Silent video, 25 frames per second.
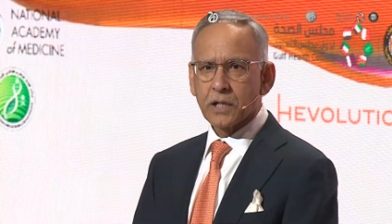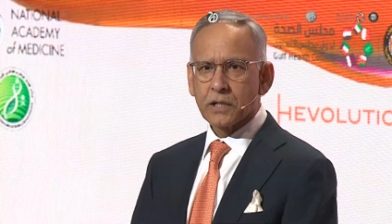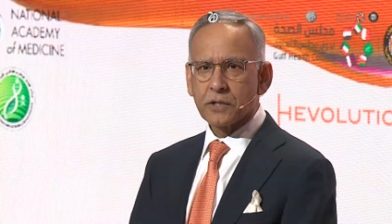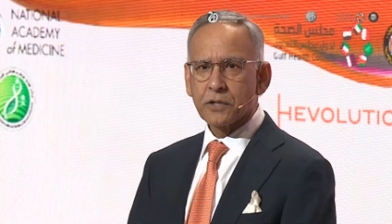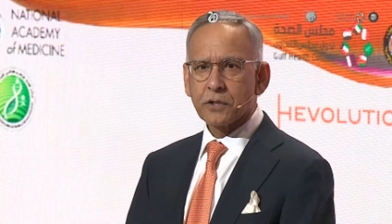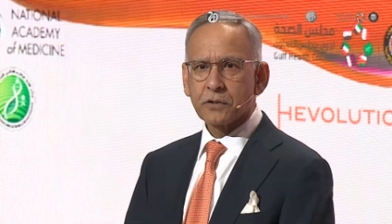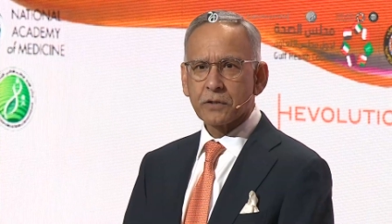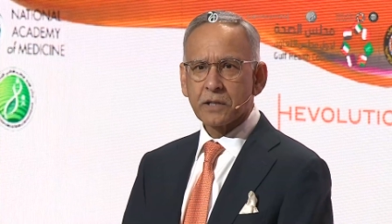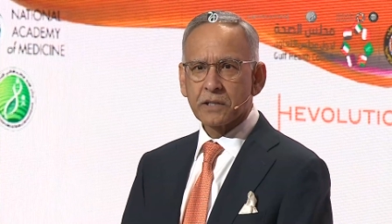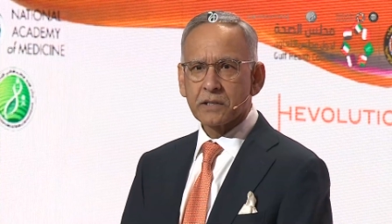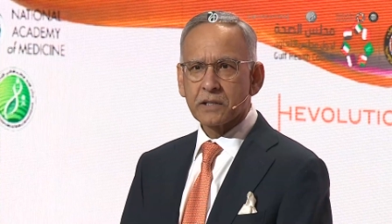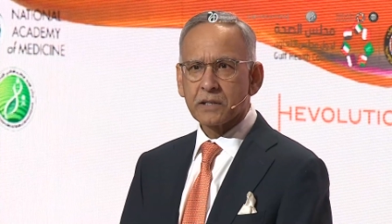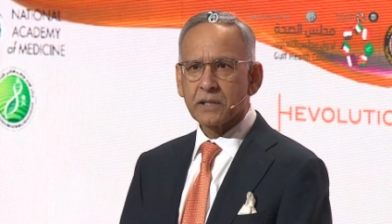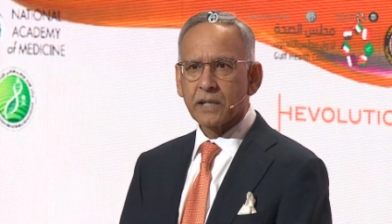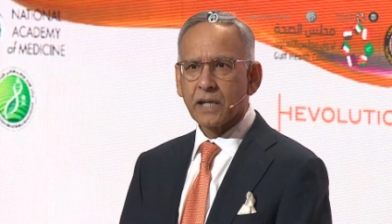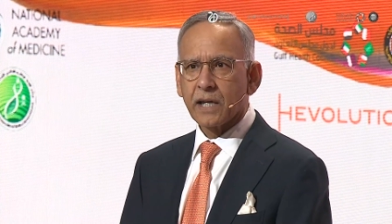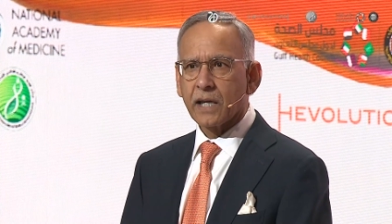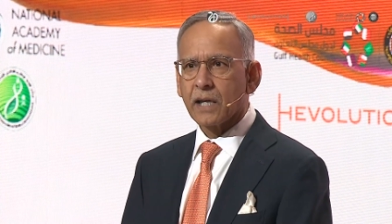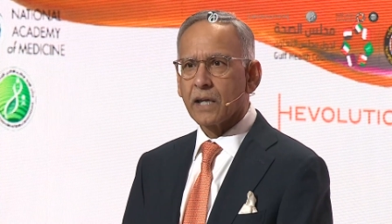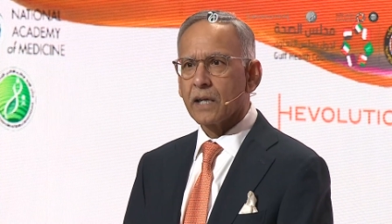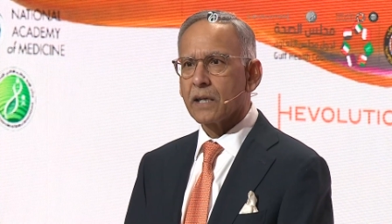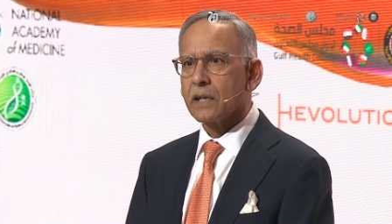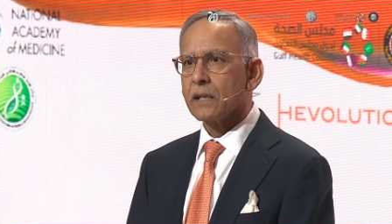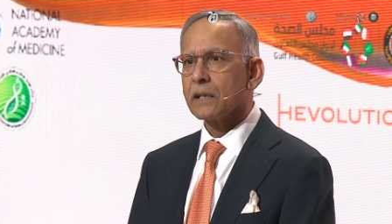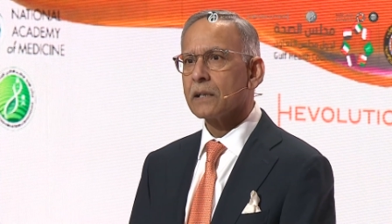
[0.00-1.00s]
during the
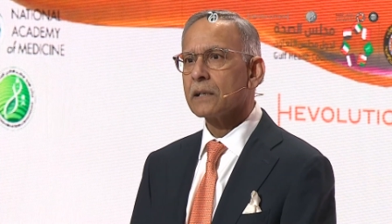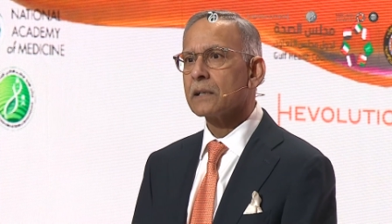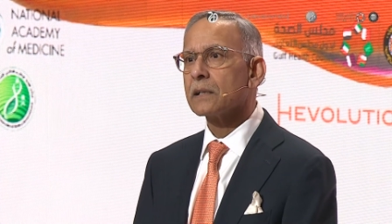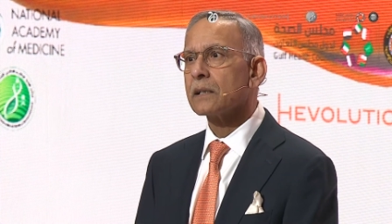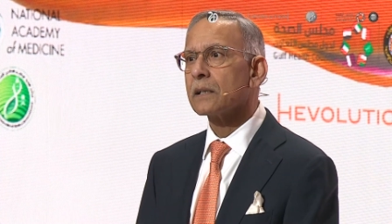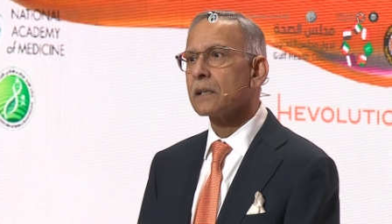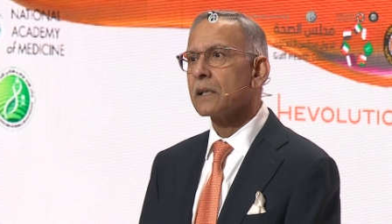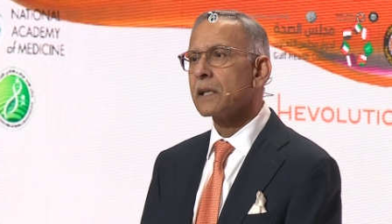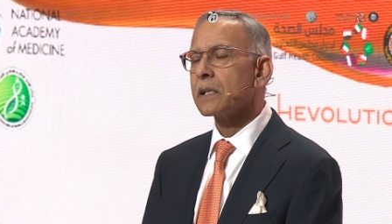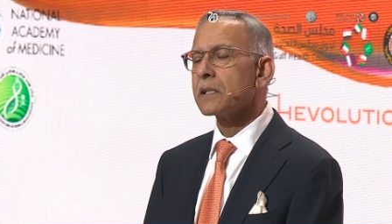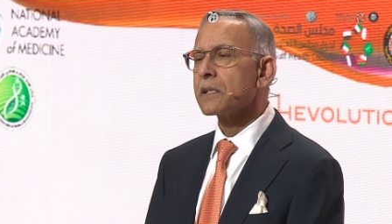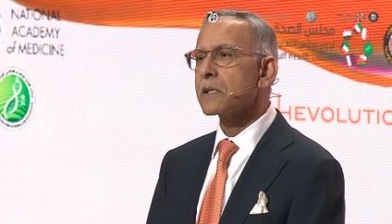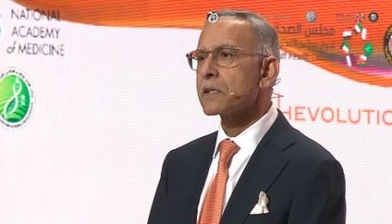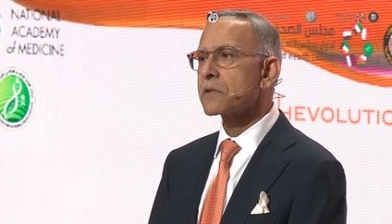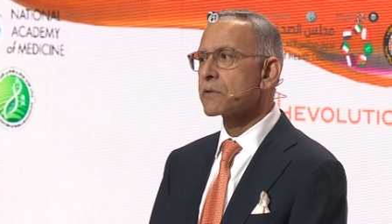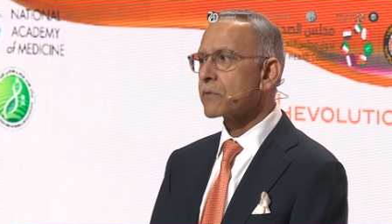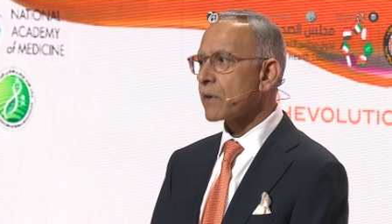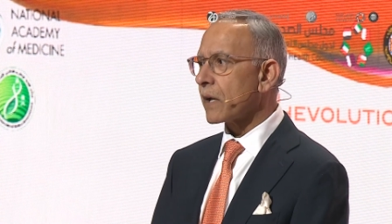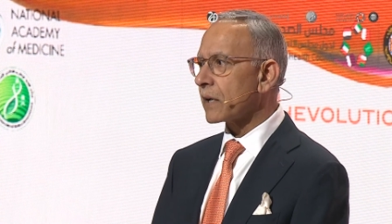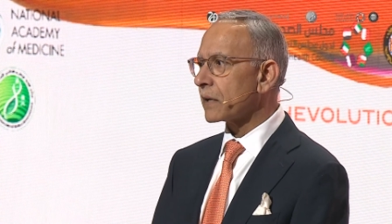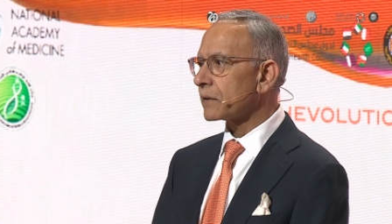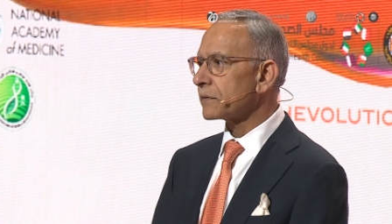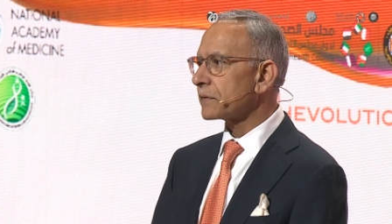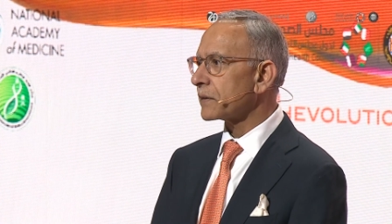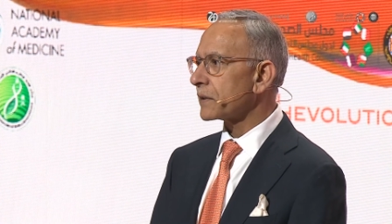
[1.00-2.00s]
day, it is
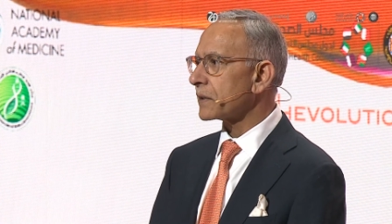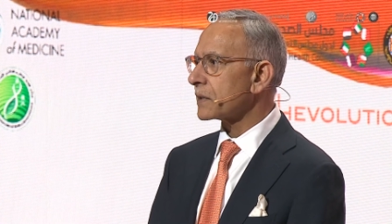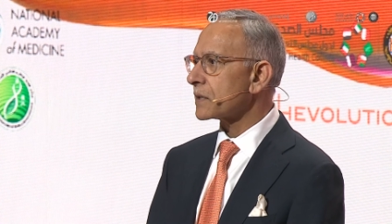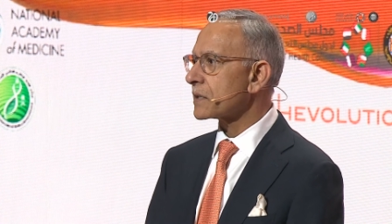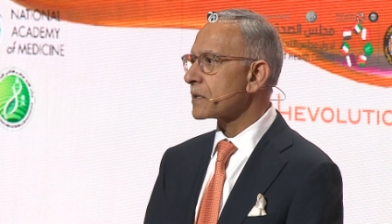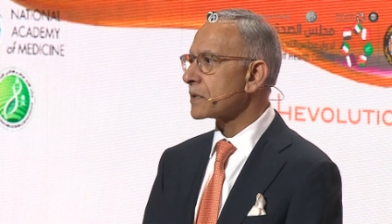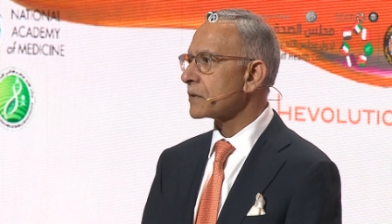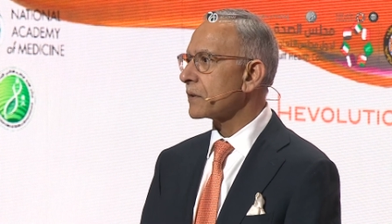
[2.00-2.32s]
relevant to